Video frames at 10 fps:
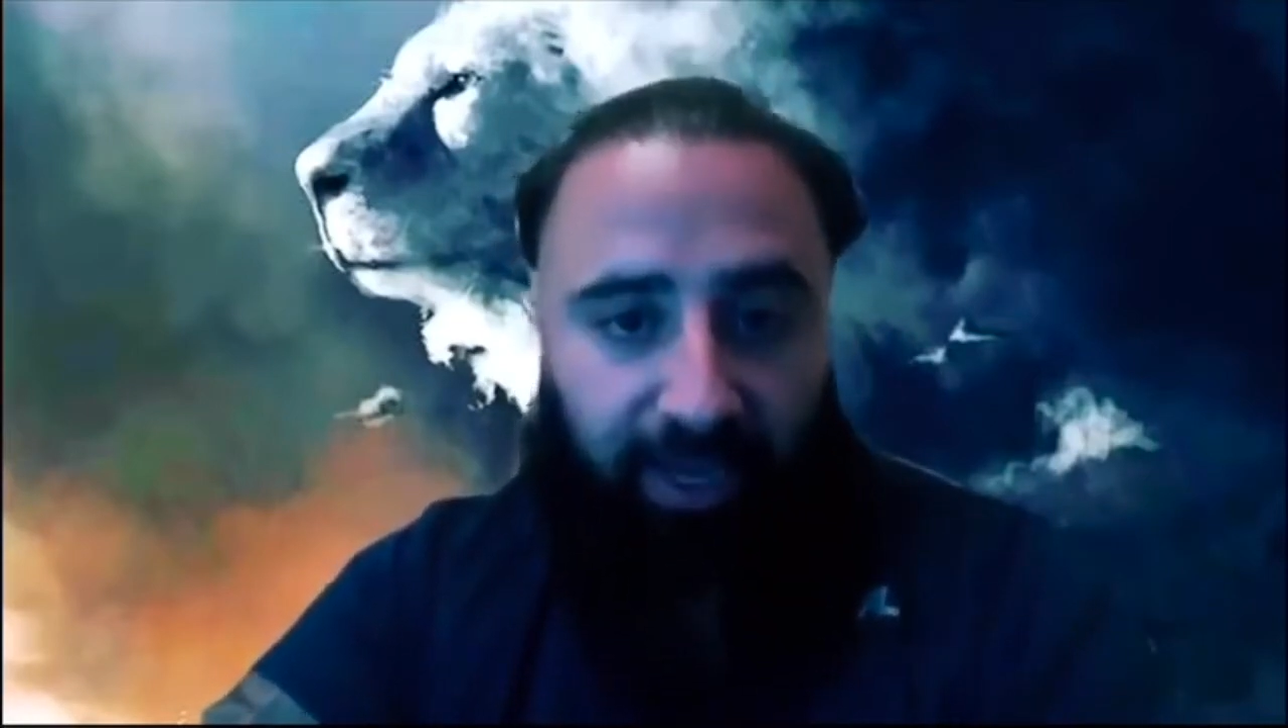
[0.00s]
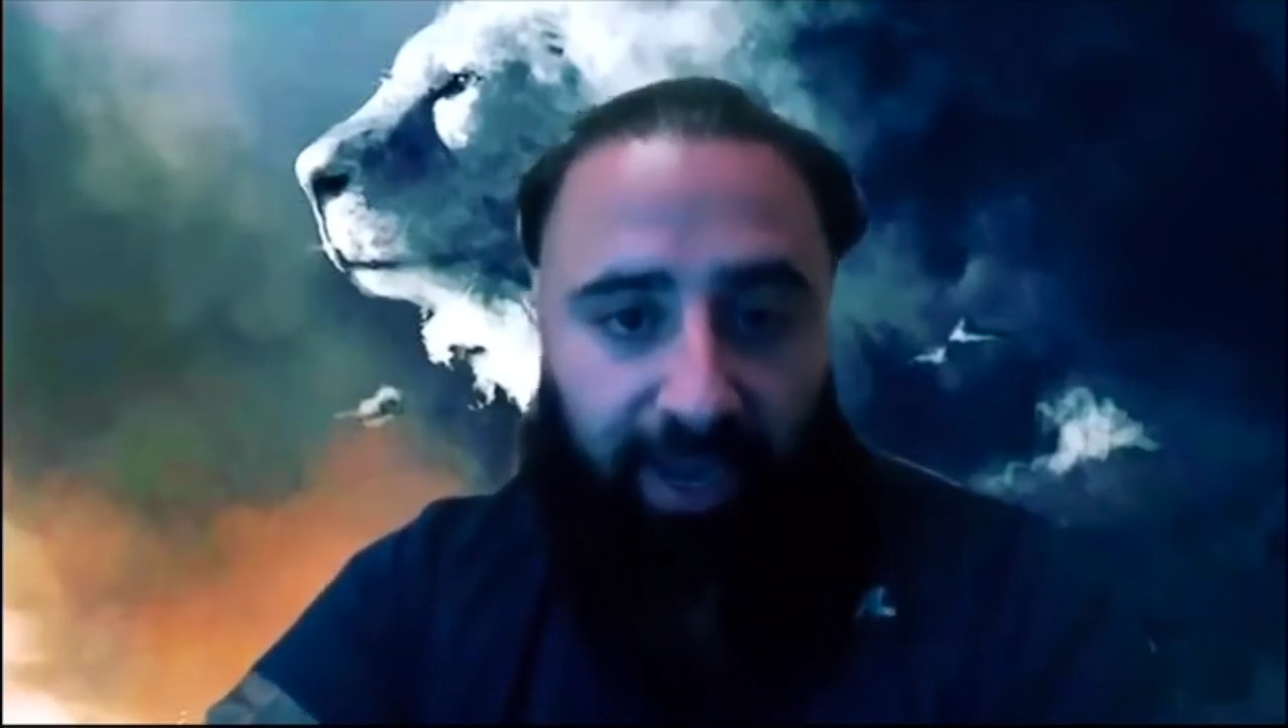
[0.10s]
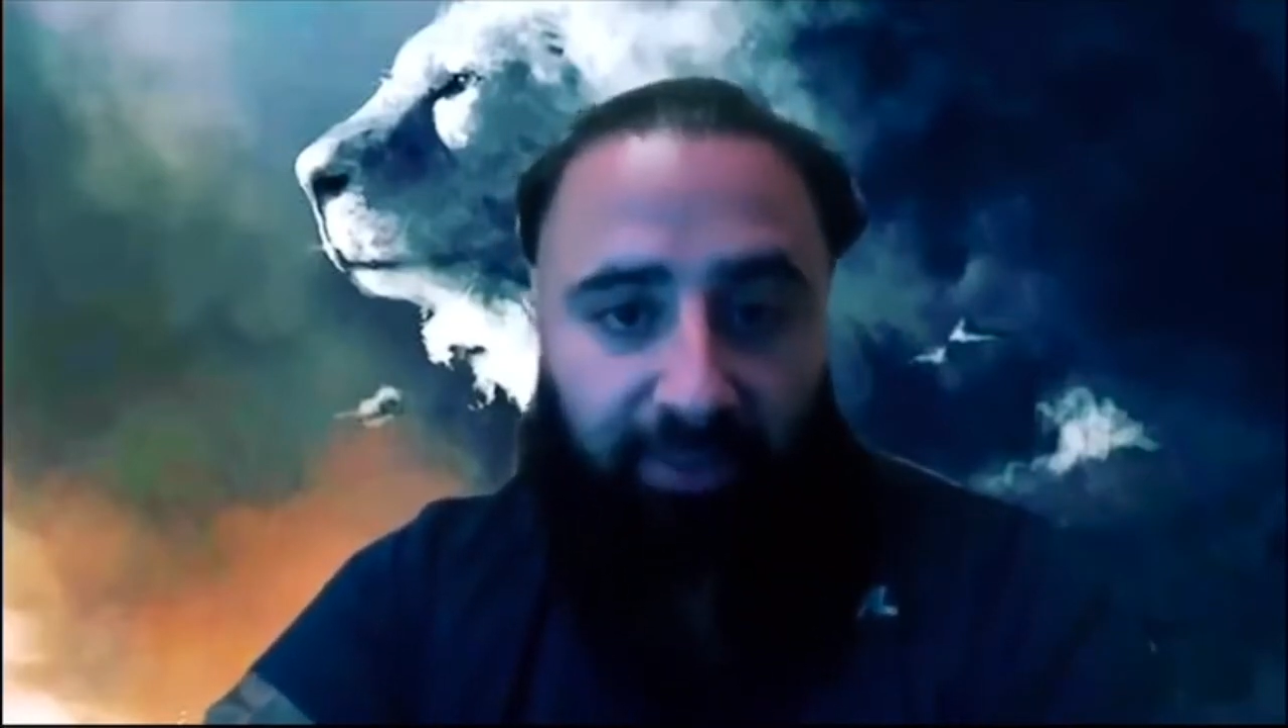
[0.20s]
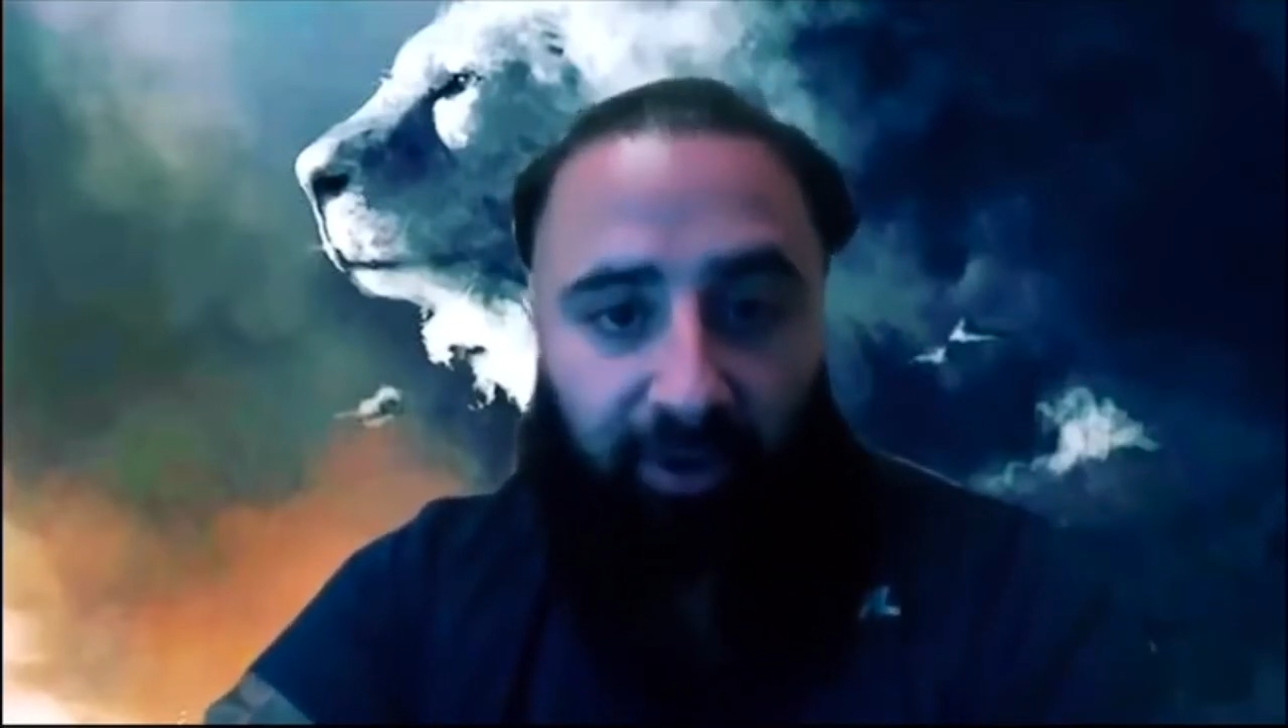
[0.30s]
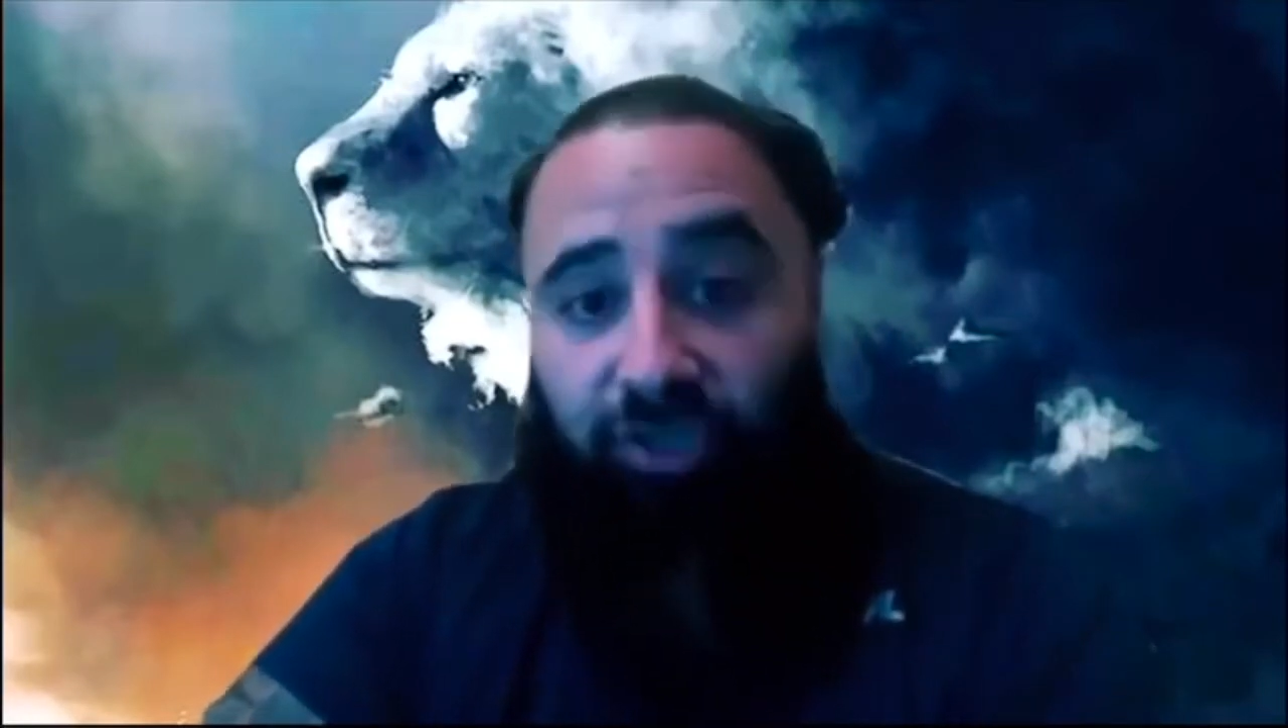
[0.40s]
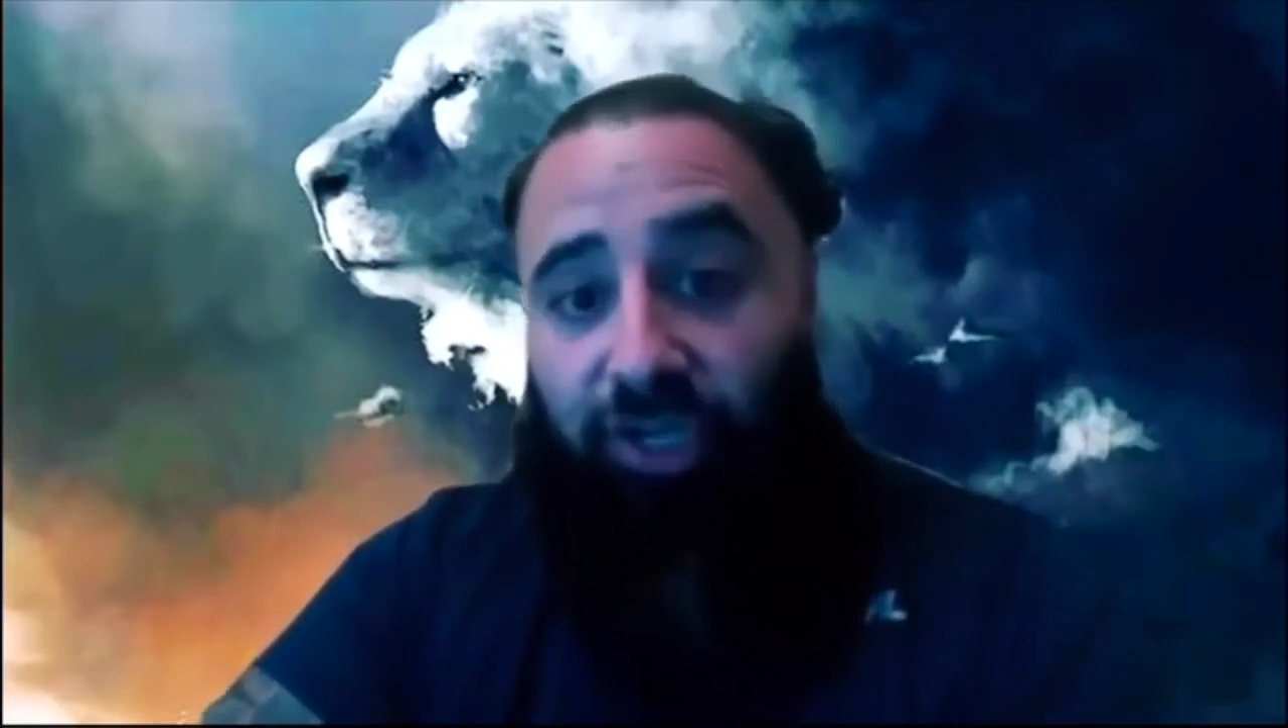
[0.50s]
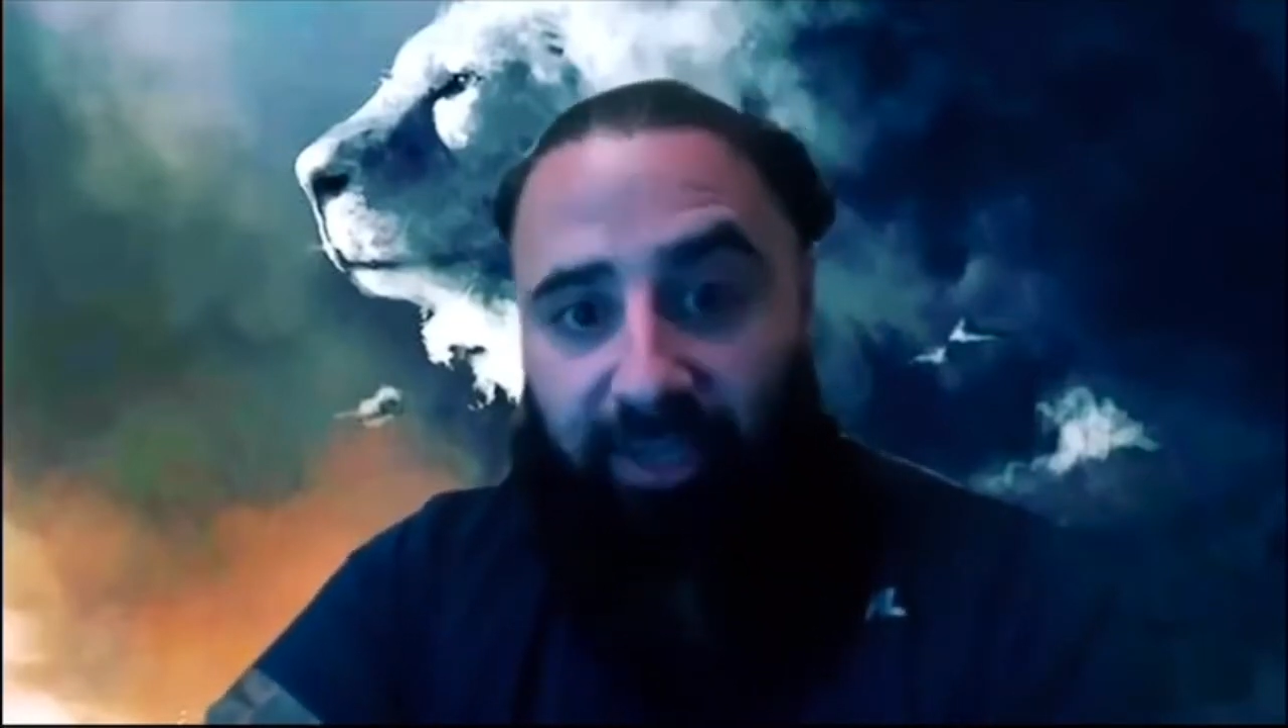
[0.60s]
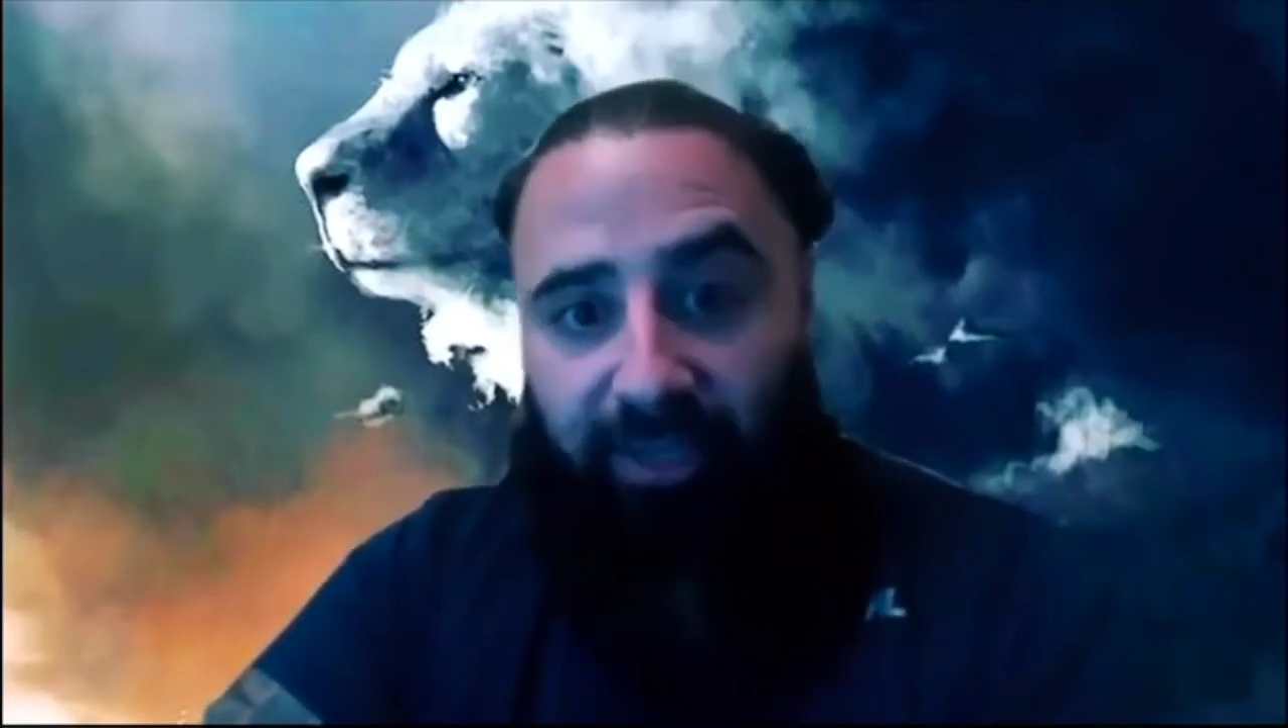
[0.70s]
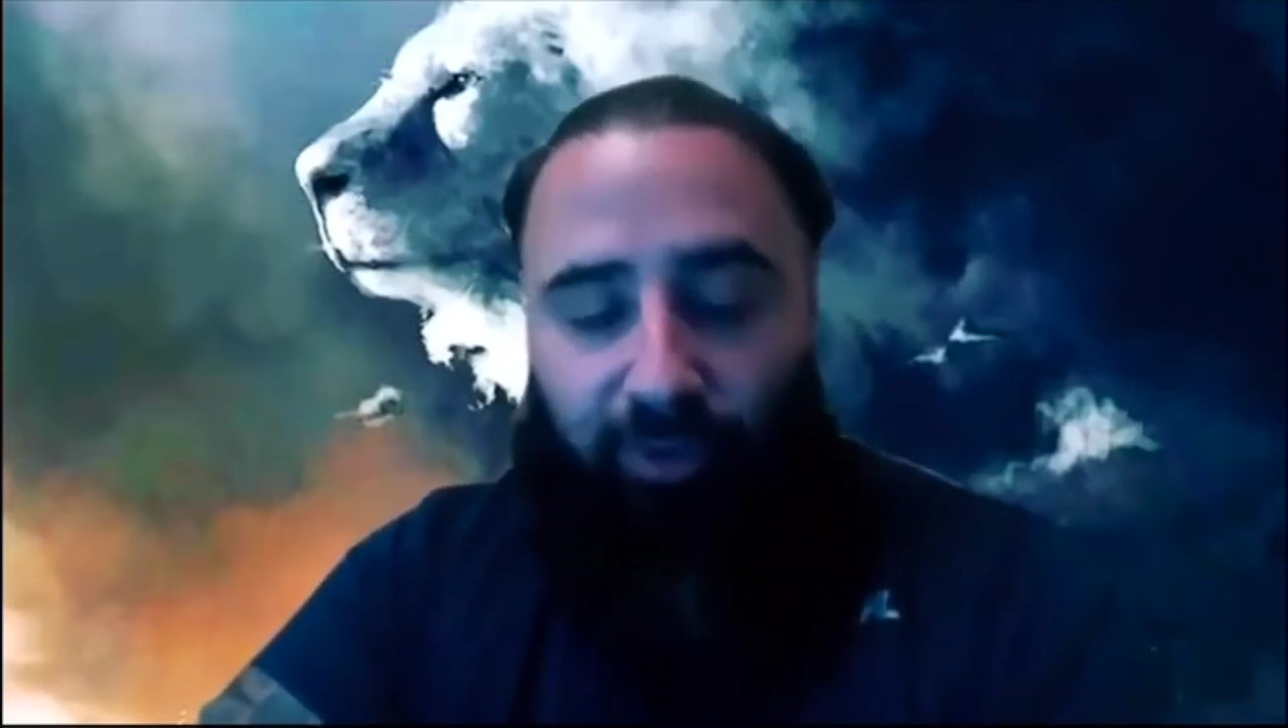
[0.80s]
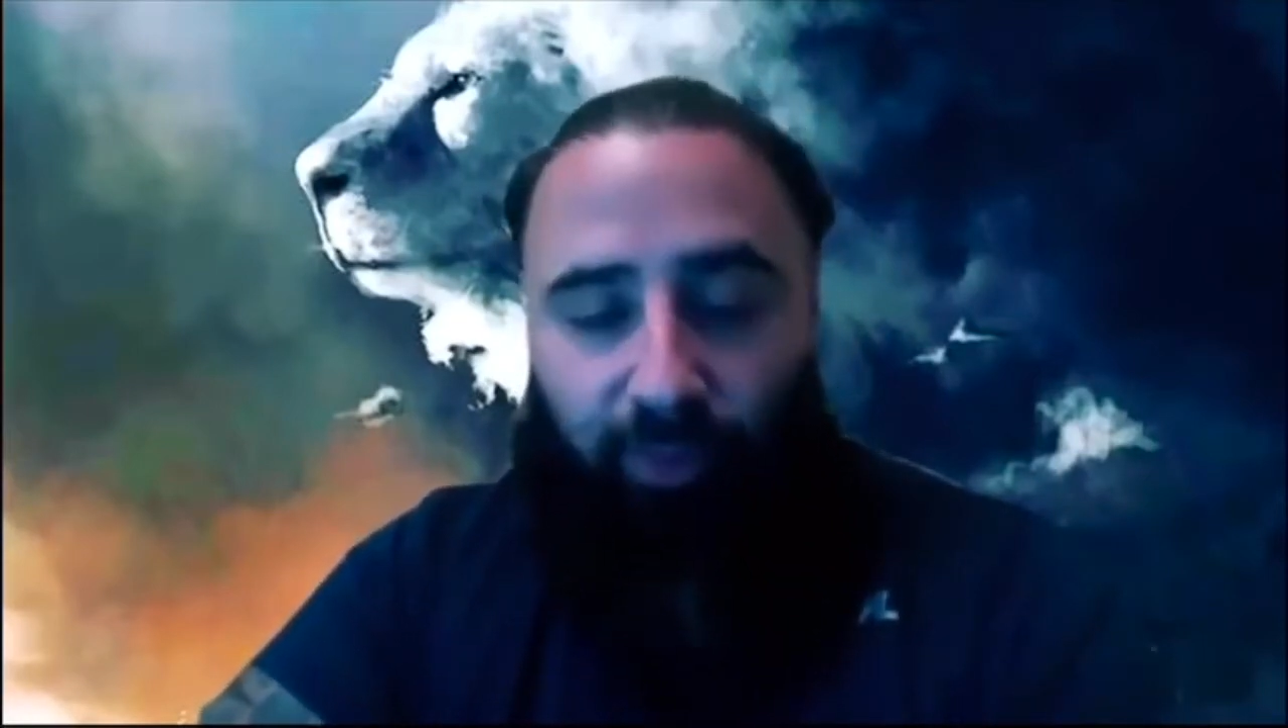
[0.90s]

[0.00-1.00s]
and they're checking you